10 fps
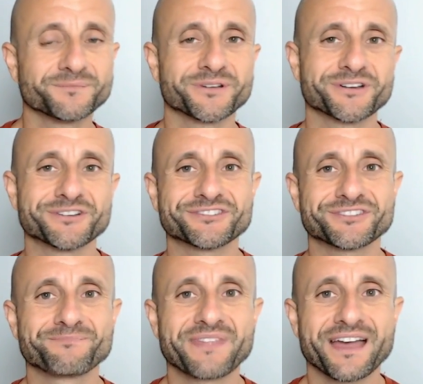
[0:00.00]

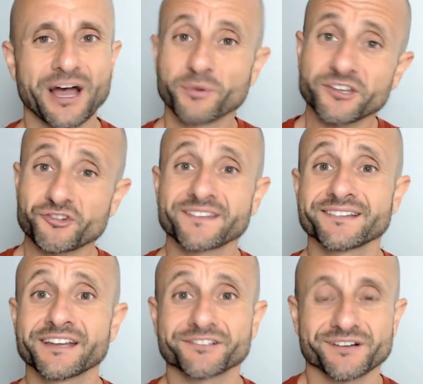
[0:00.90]
because I was a
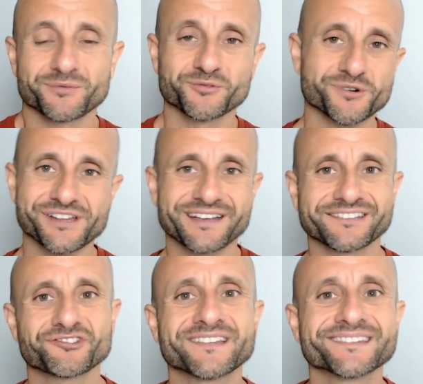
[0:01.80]
translator, I was working as
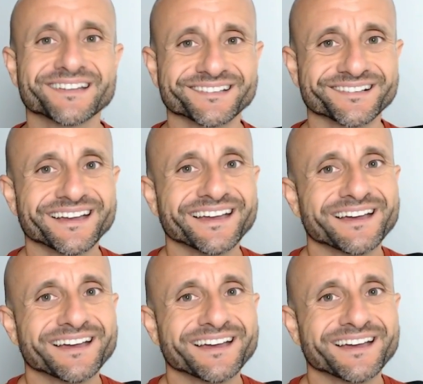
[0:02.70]
a translator.